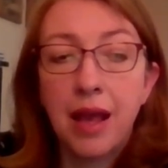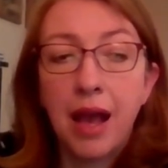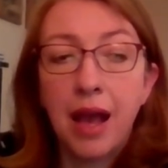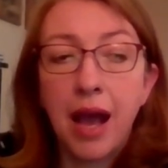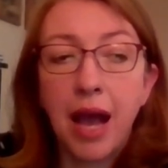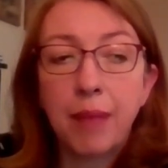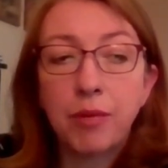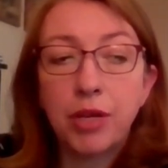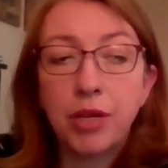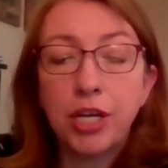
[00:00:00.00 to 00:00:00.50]

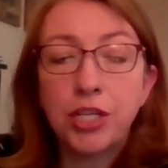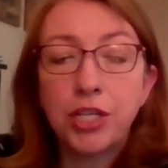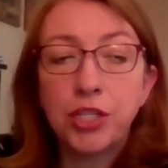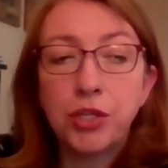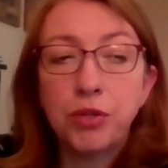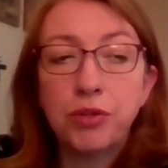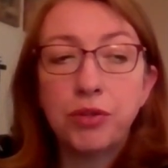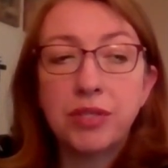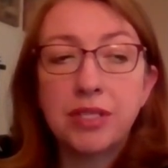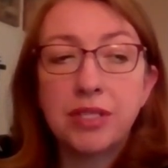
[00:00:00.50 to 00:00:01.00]
I'm going to
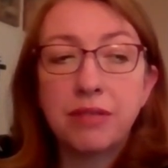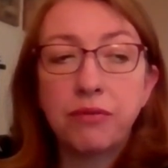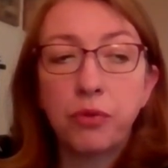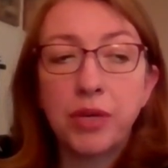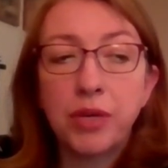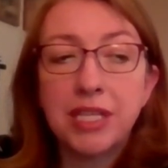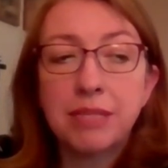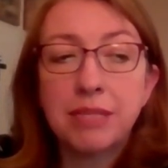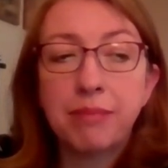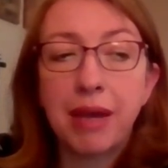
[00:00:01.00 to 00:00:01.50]
choose to
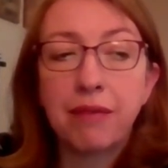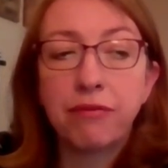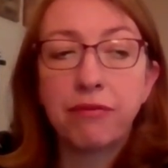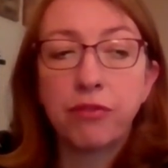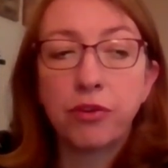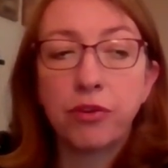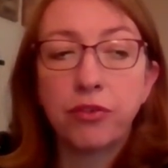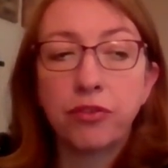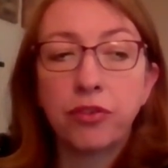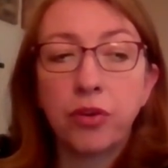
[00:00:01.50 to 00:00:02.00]
voice my
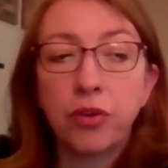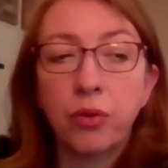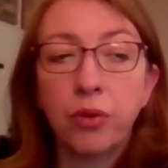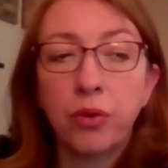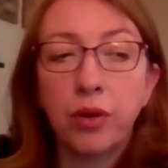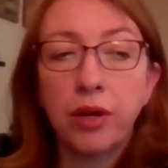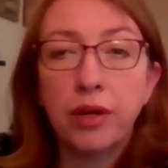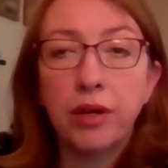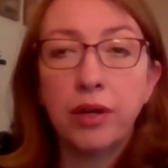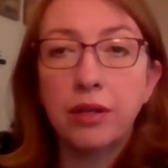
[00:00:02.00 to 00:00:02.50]
first
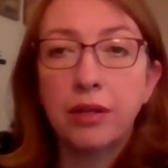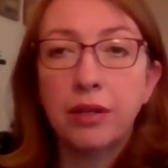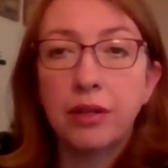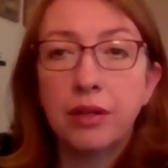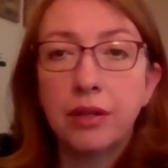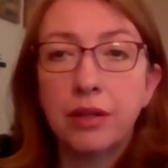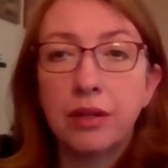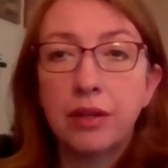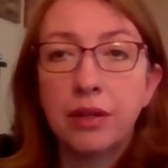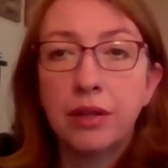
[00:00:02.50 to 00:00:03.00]
chord
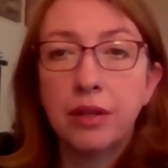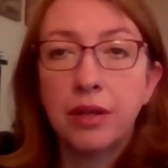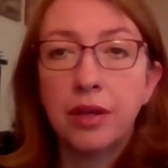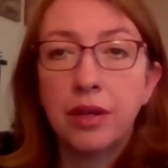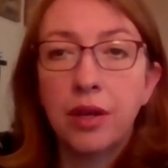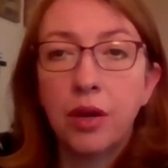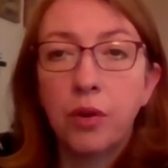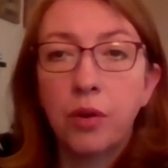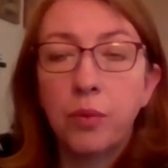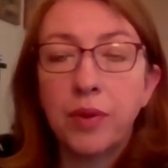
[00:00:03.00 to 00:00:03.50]

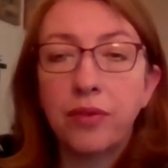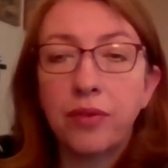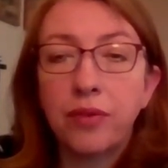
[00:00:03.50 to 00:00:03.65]
with